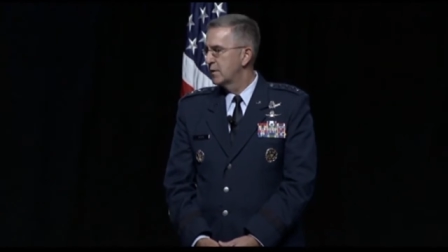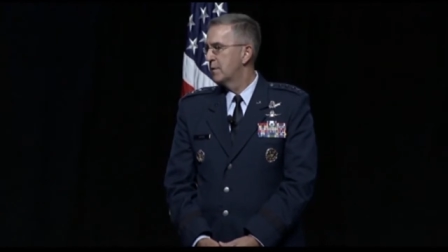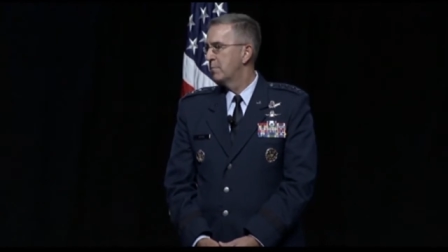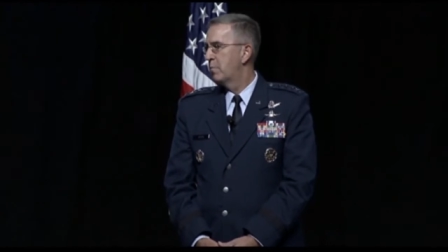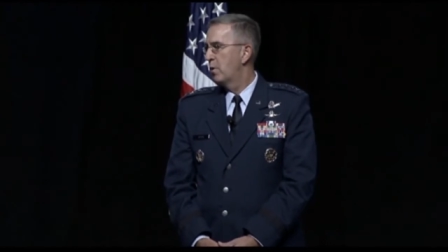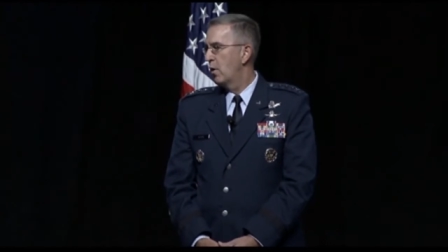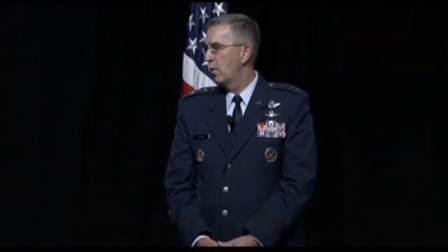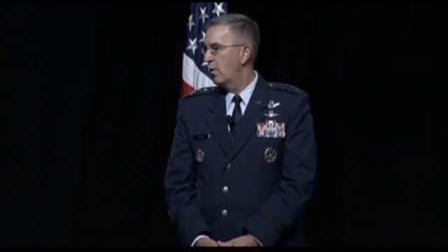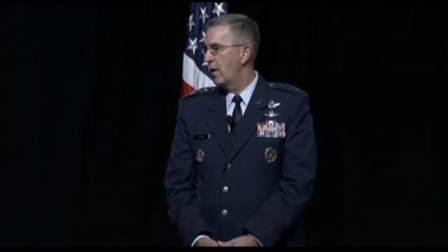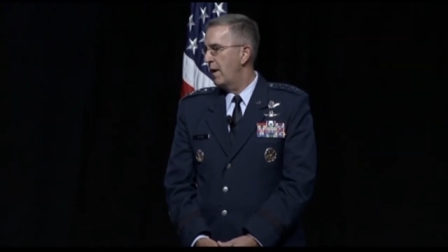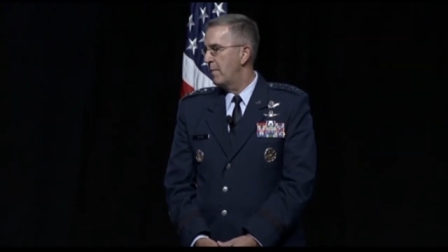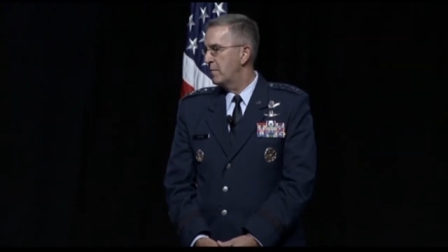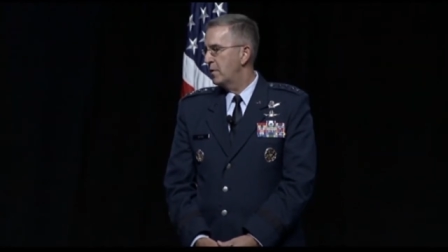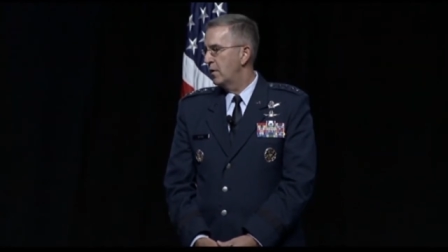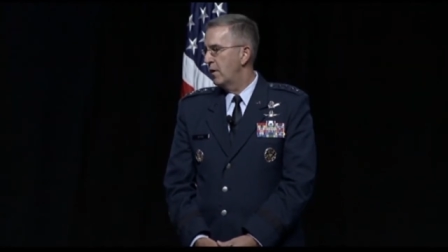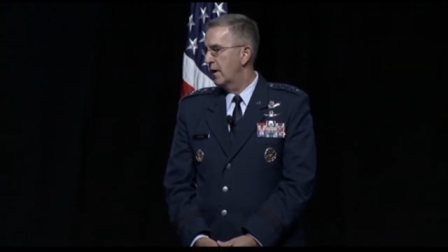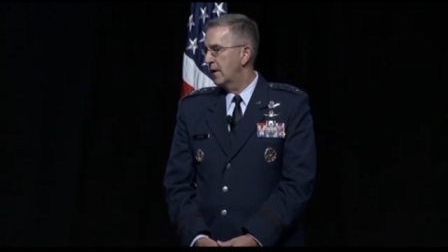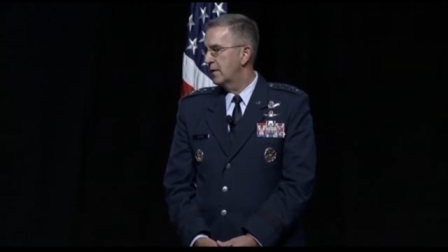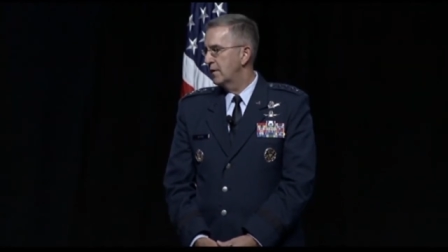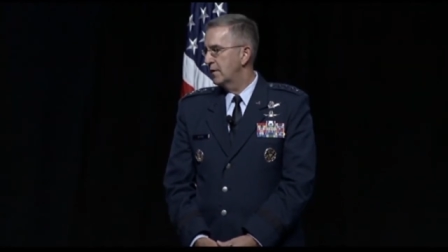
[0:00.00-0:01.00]
He was the
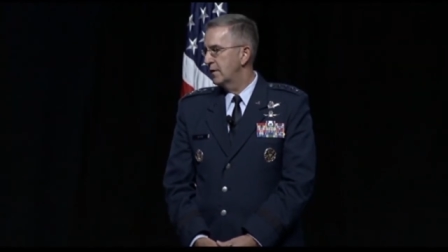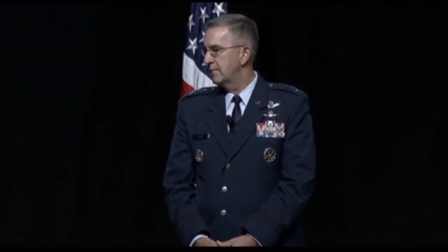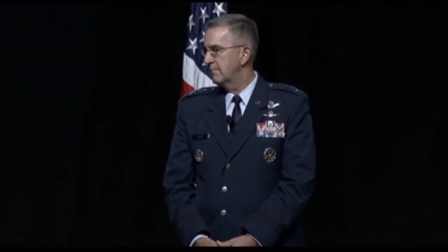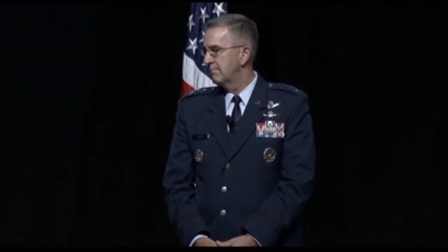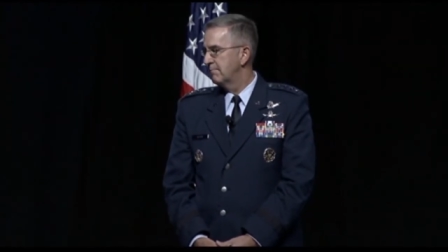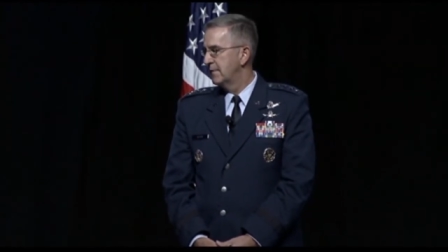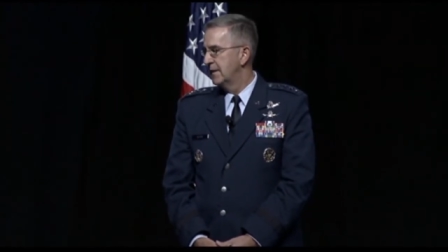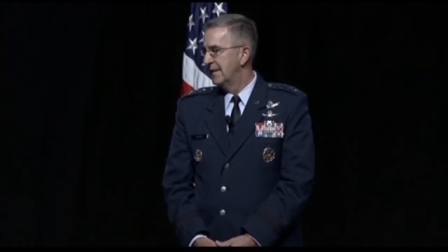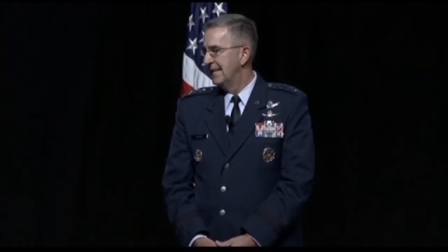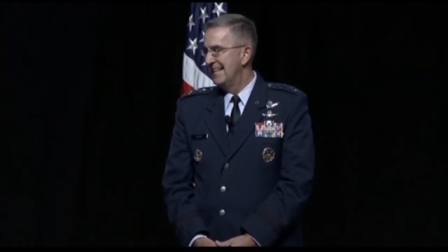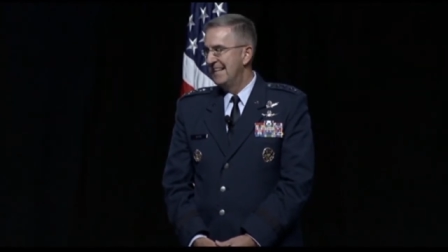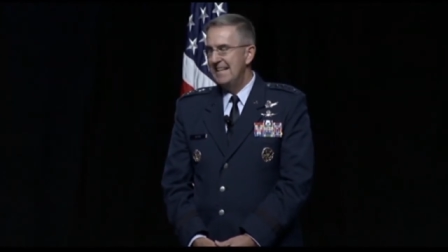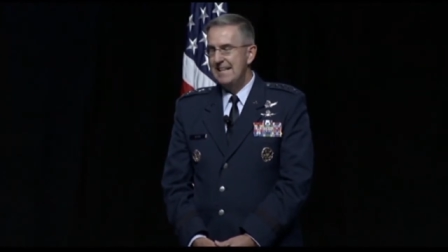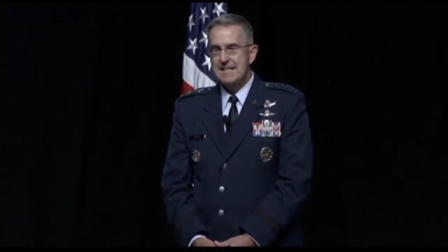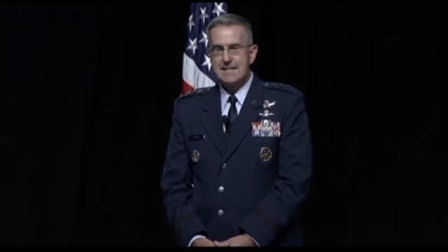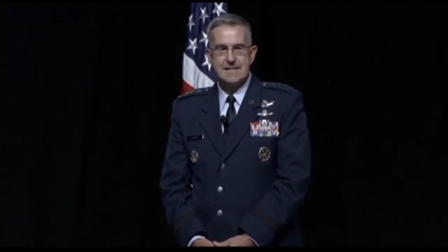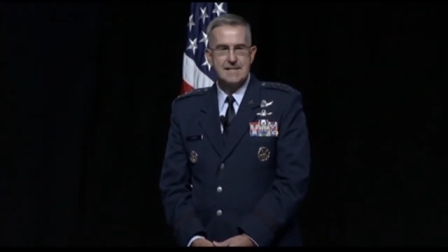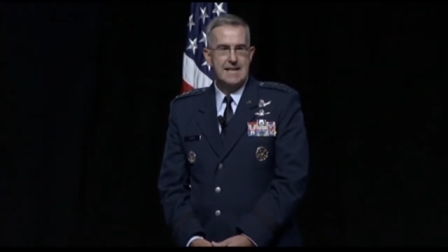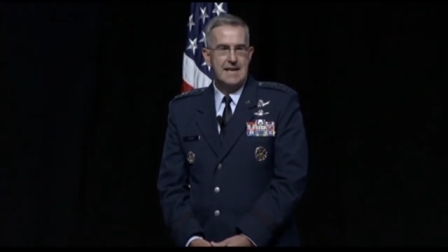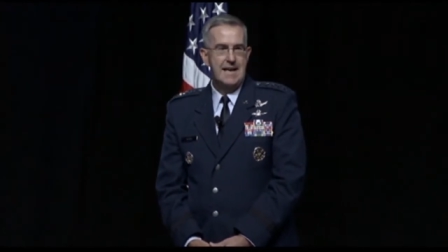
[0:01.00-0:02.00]
program director
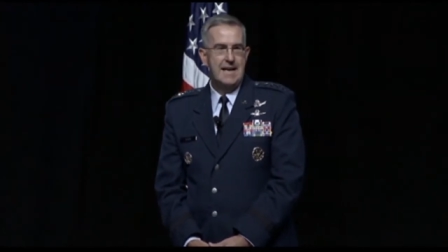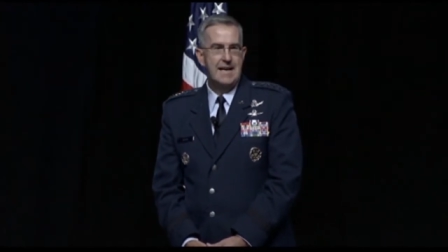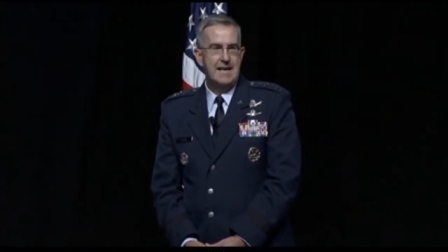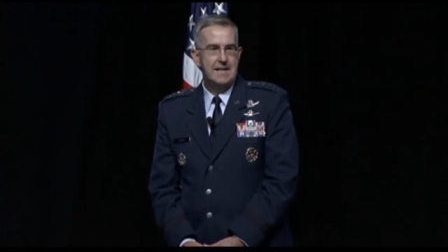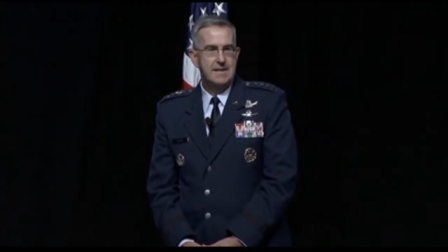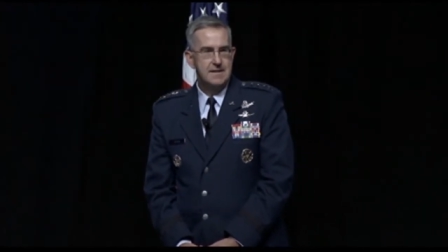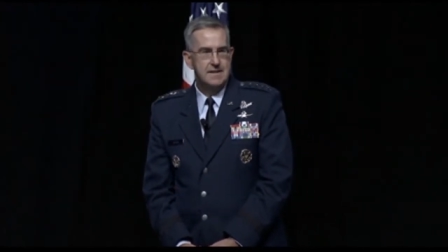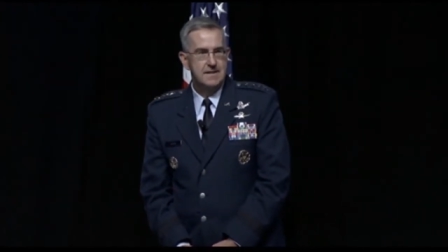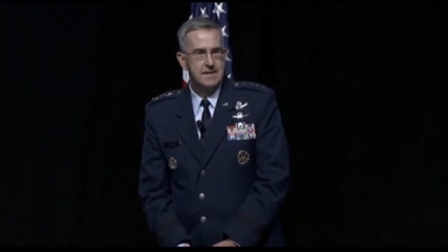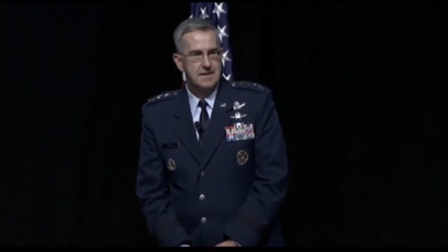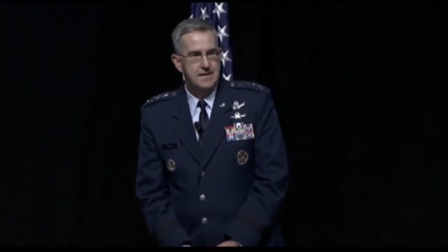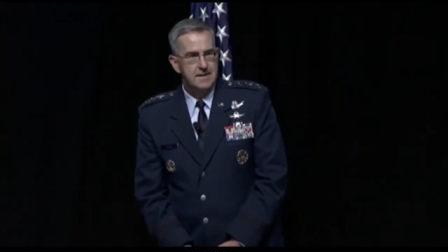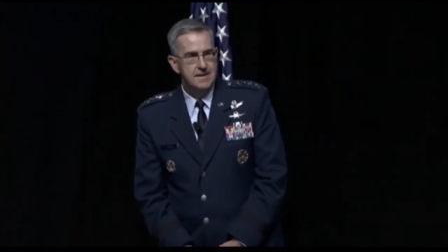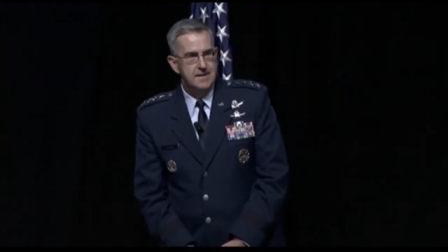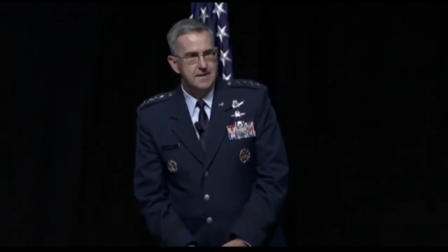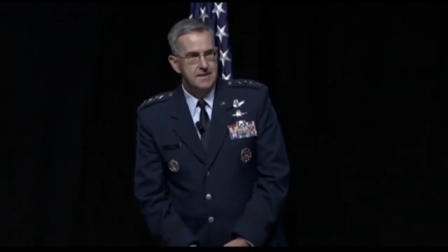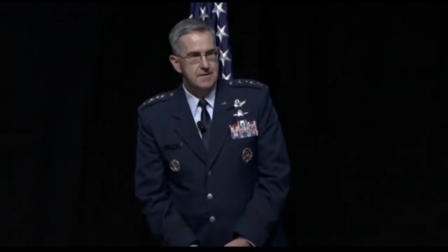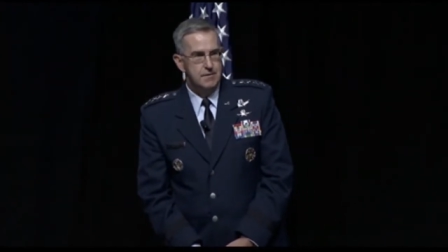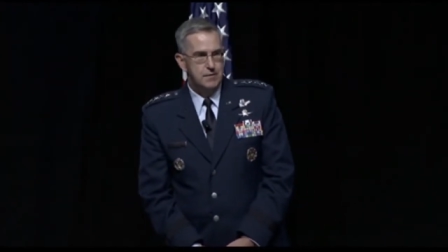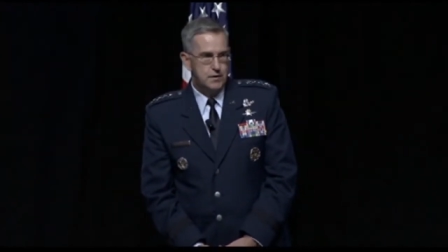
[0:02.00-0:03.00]
assigned
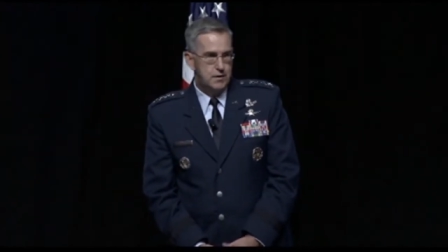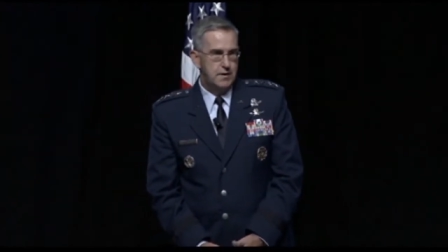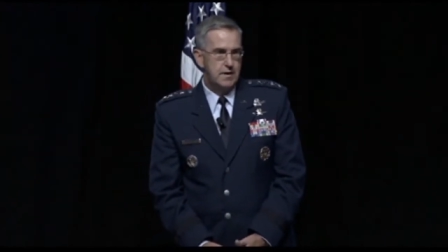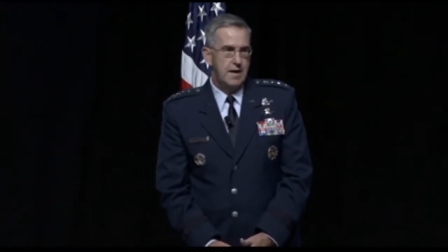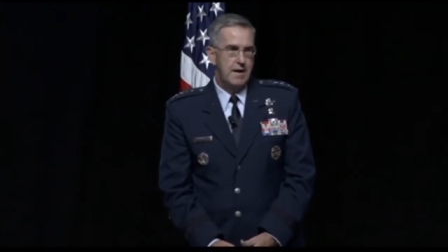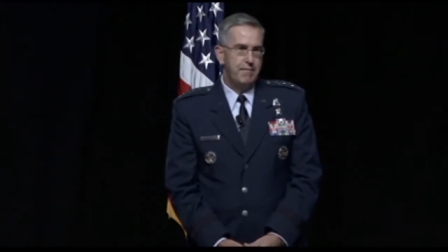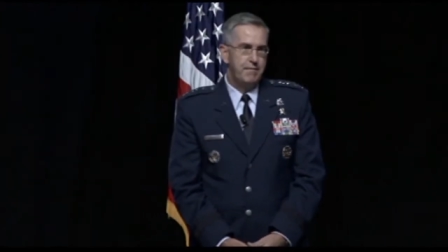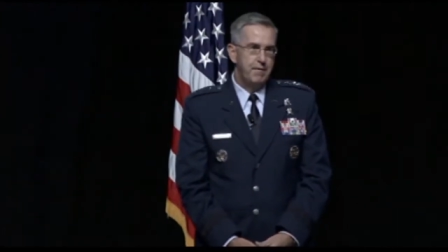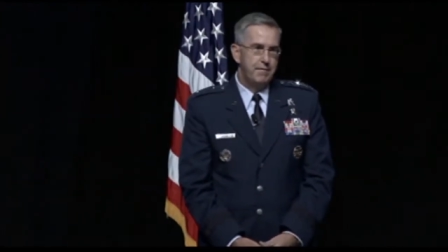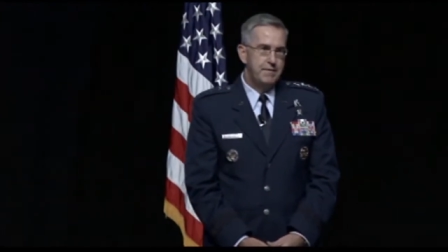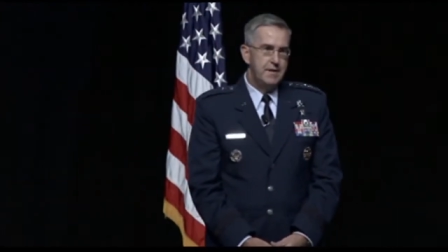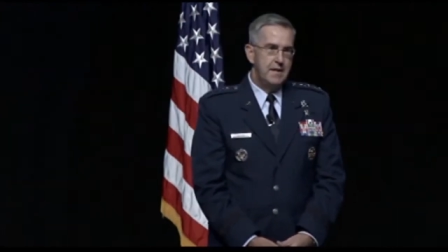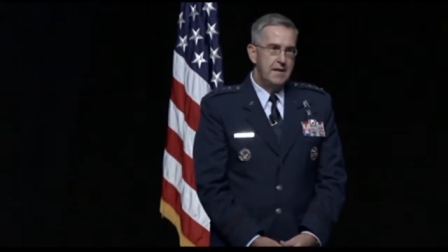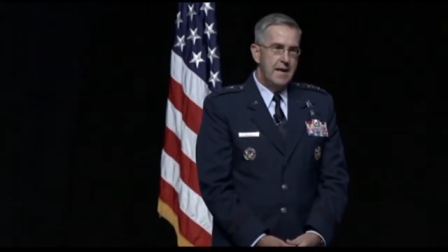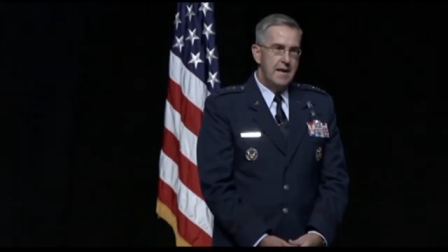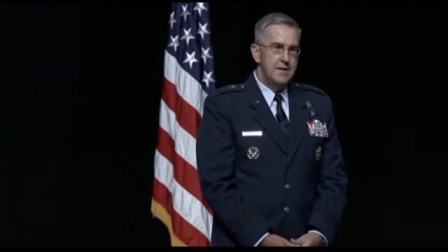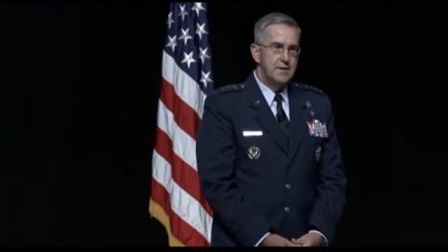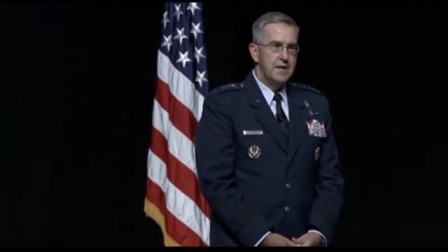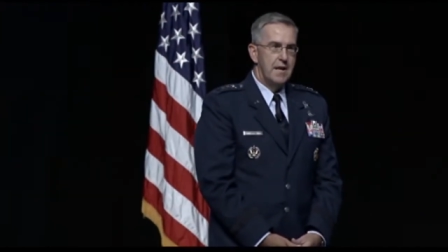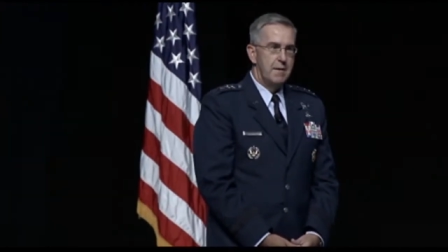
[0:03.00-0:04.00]
to the F
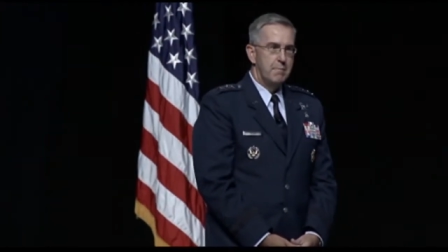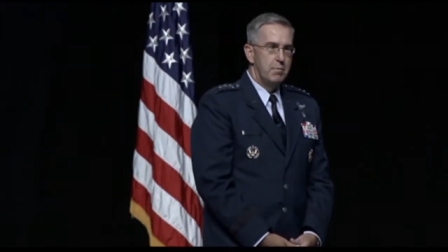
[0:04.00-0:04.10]
15